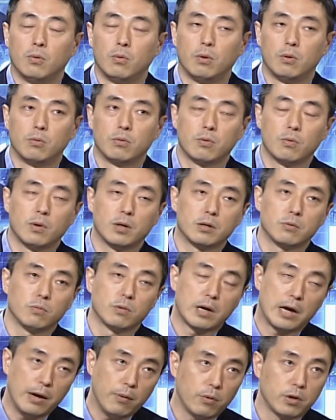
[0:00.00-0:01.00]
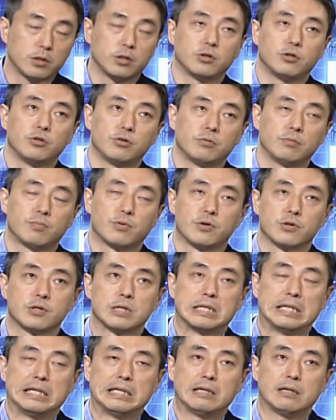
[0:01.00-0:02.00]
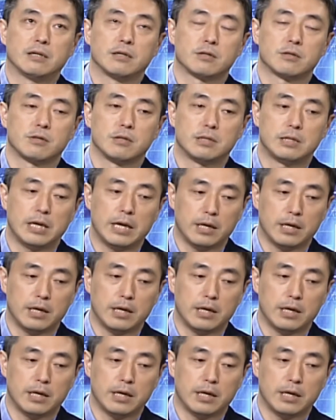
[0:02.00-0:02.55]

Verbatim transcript: what we want, what I want to do personally, is to mm-hmm.